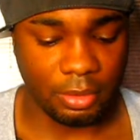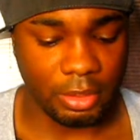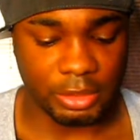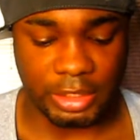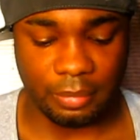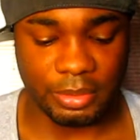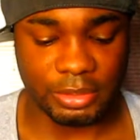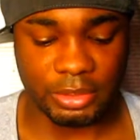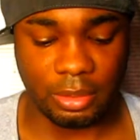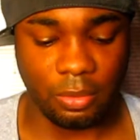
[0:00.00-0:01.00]
Sheamus
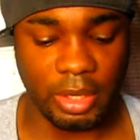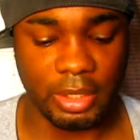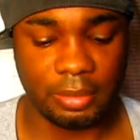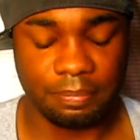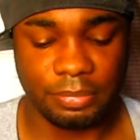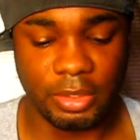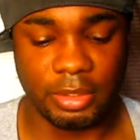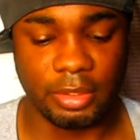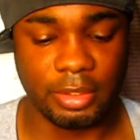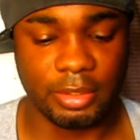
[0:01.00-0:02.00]
isn't quite
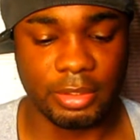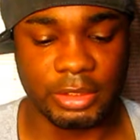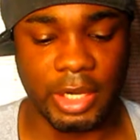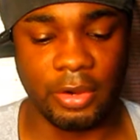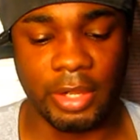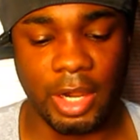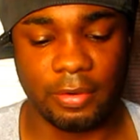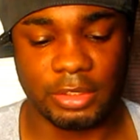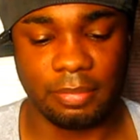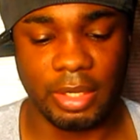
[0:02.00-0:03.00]
the scary
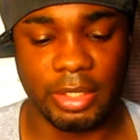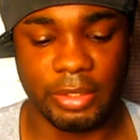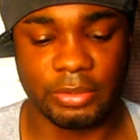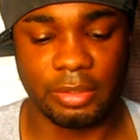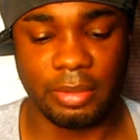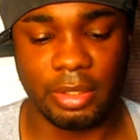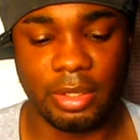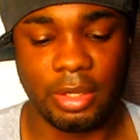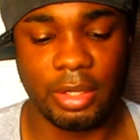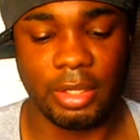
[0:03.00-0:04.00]
Irishman he used to be.
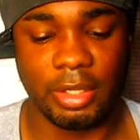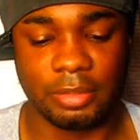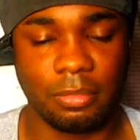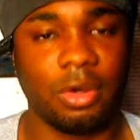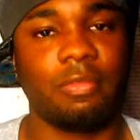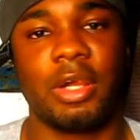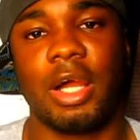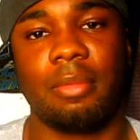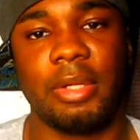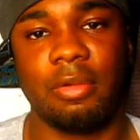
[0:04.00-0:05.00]
He's more of a
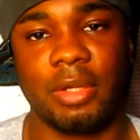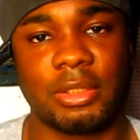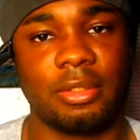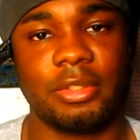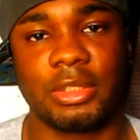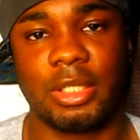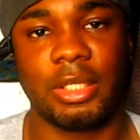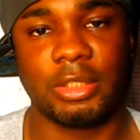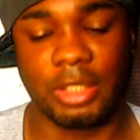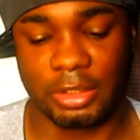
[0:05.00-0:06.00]
comedy wrestler, just
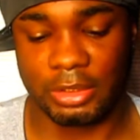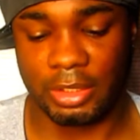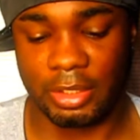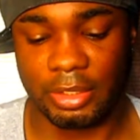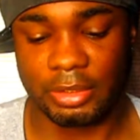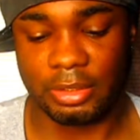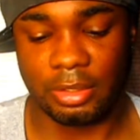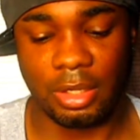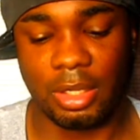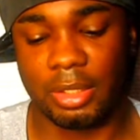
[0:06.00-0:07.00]
like John Cena is.
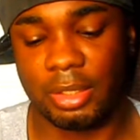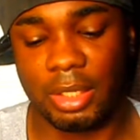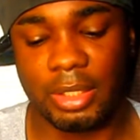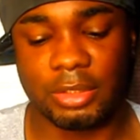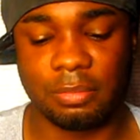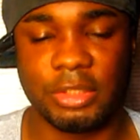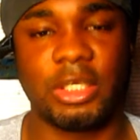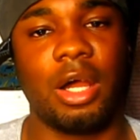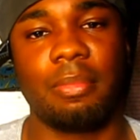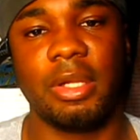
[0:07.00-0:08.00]
Not so much
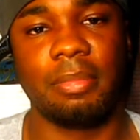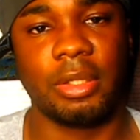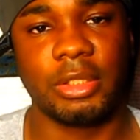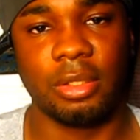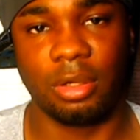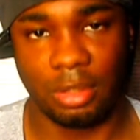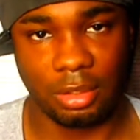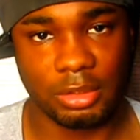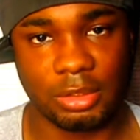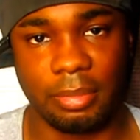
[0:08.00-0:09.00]
comedy, but
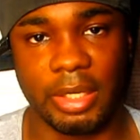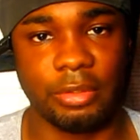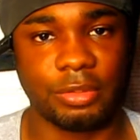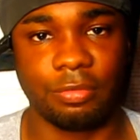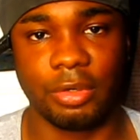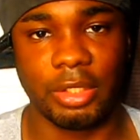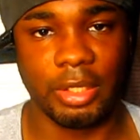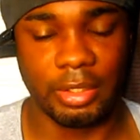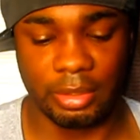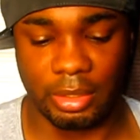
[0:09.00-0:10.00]
somebody who's
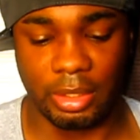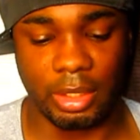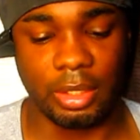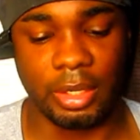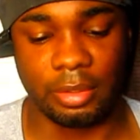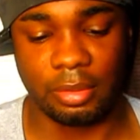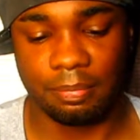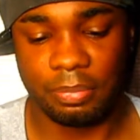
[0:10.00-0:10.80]
friendly and